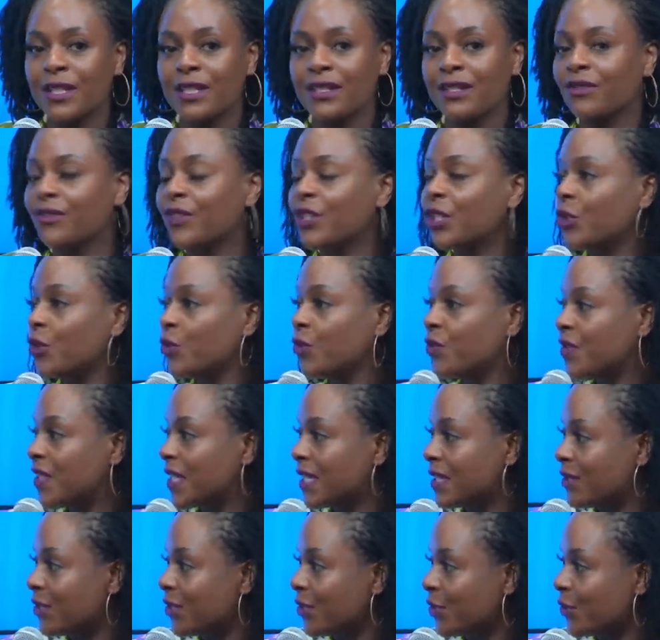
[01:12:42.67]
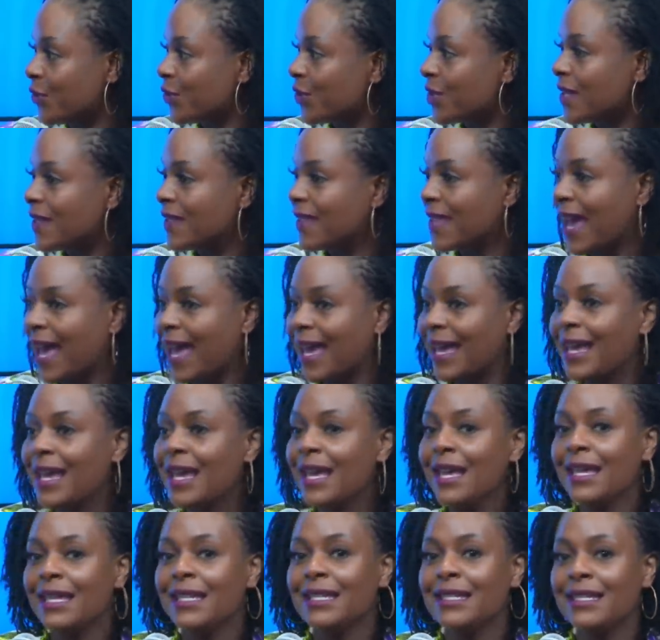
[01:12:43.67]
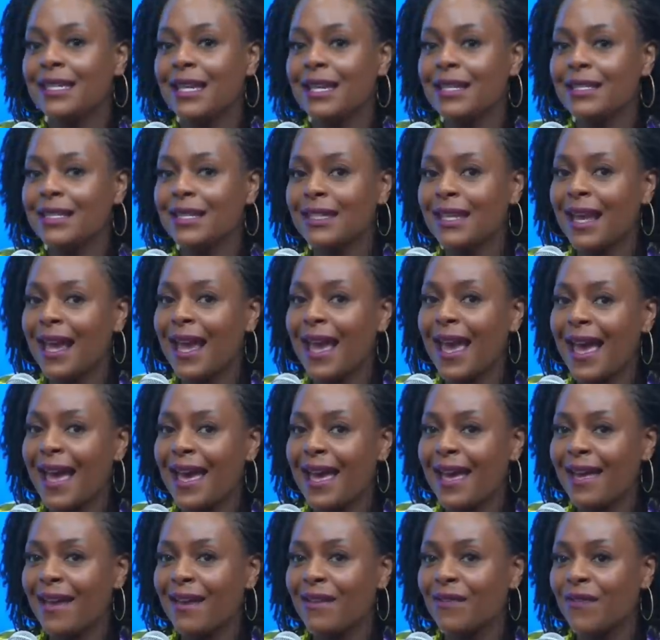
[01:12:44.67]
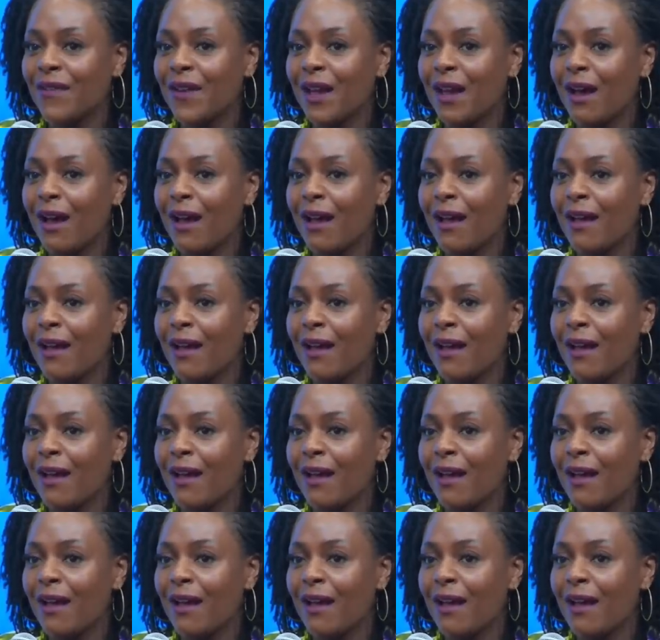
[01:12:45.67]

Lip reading: the different youth centers that doesn't have